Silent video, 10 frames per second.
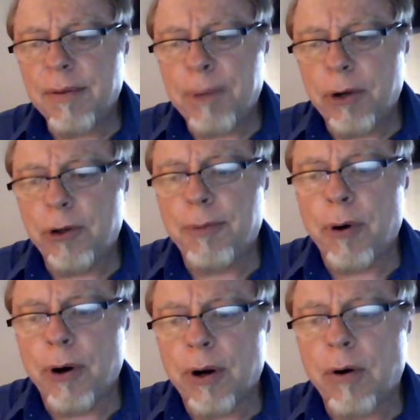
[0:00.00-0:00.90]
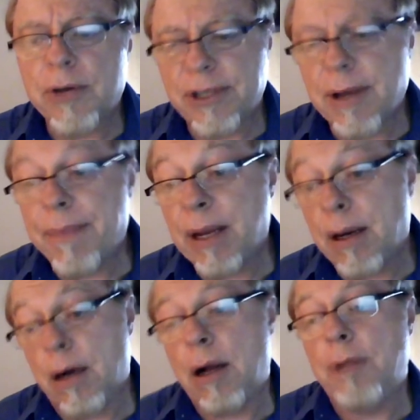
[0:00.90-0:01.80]
Bilderberg, or something
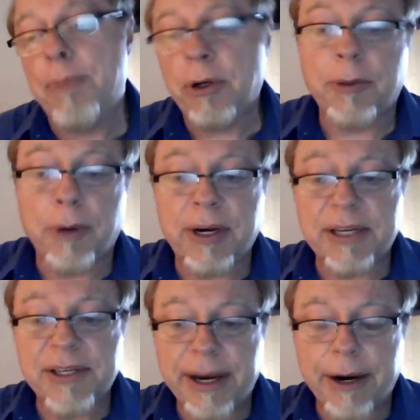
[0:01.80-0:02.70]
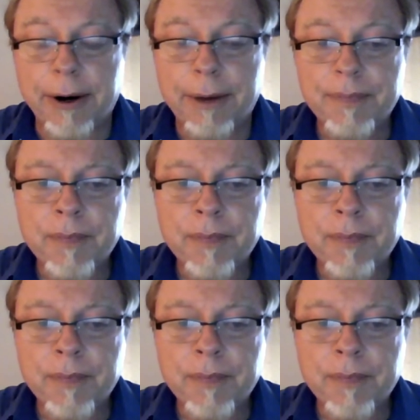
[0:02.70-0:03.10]
called Bilderberg, is here.